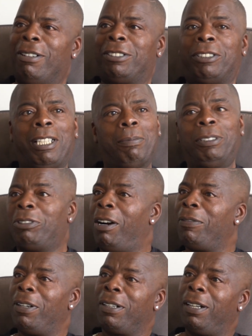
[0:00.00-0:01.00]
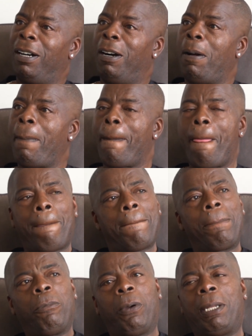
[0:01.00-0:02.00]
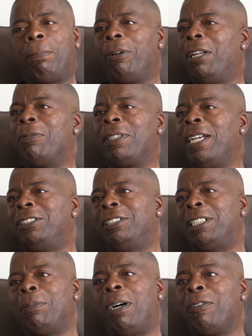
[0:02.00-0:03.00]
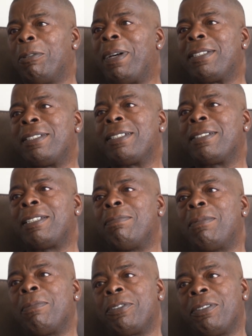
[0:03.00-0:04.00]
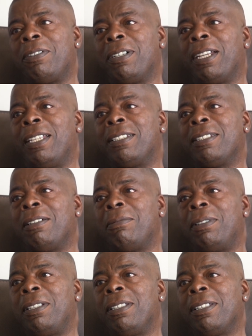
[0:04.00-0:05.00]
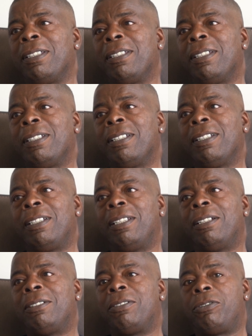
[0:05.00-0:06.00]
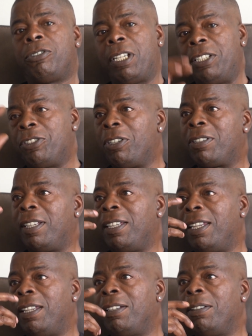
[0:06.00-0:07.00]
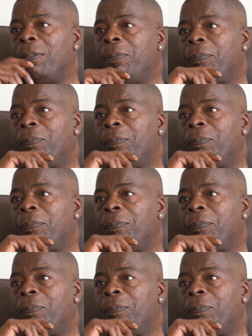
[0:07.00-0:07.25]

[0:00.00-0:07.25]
She'd let me drive her car. We had a brilliant relationship after about 6 or 7 months of her getting to know me, to change her thinking.